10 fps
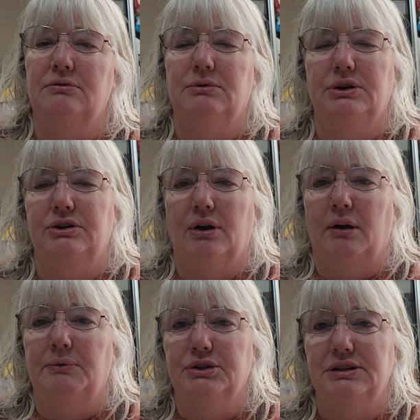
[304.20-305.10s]
which
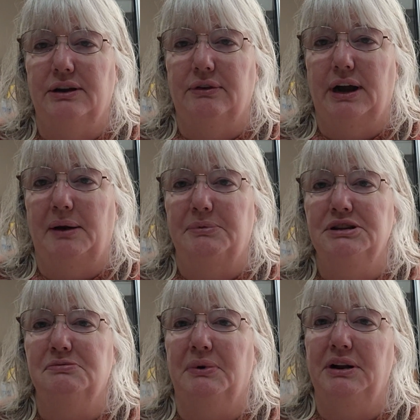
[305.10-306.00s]
almost never happens,
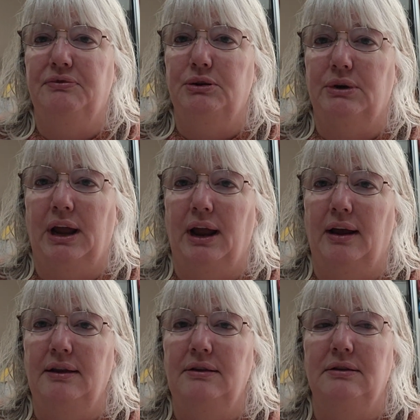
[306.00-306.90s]
but if you
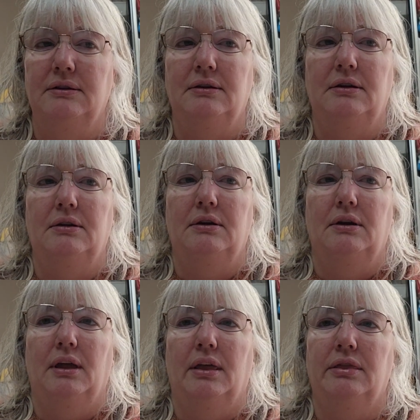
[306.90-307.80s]
can,
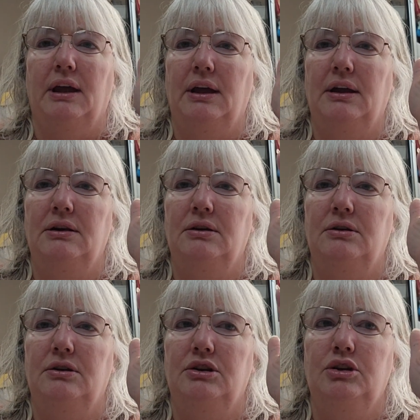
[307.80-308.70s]
then
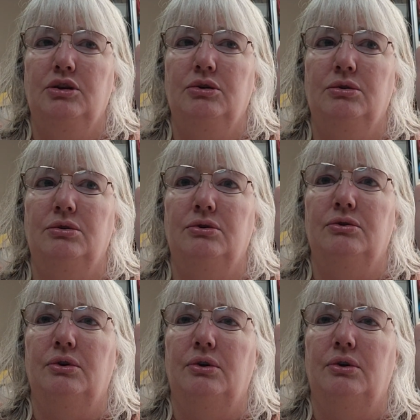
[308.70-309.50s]
your